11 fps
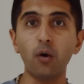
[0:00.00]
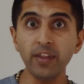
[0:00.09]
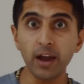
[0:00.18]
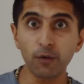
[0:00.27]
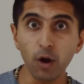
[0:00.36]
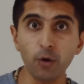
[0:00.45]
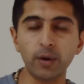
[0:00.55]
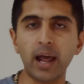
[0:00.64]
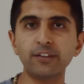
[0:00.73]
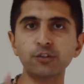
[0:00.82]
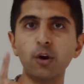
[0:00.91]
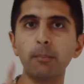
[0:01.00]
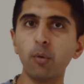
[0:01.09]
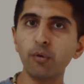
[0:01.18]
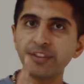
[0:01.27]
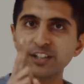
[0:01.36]
on their own has
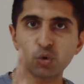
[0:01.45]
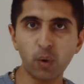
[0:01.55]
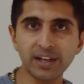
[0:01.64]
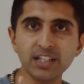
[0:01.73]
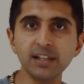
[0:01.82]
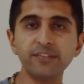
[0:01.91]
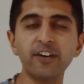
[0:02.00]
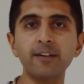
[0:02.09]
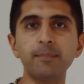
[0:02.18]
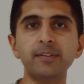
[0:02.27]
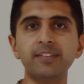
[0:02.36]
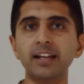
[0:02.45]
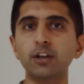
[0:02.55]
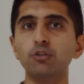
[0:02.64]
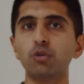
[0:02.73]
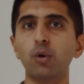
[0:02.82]
got more than
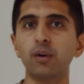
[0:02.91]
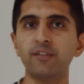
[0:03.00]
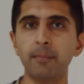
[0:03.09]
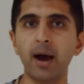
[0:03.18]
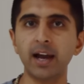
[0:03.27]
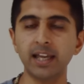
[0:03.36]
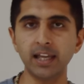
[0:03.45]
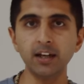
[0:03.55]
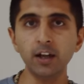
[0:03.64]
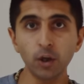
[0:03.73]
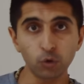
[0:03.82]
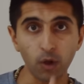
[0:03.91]
25% control of the market.